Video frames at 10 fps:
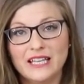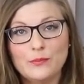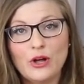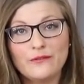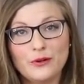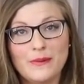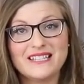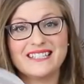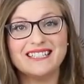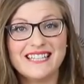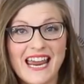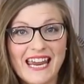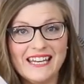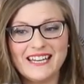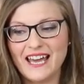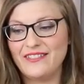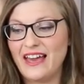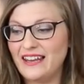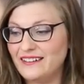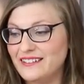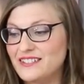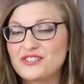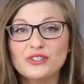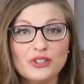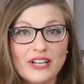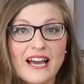keep all of your mess contained and then it doesn't look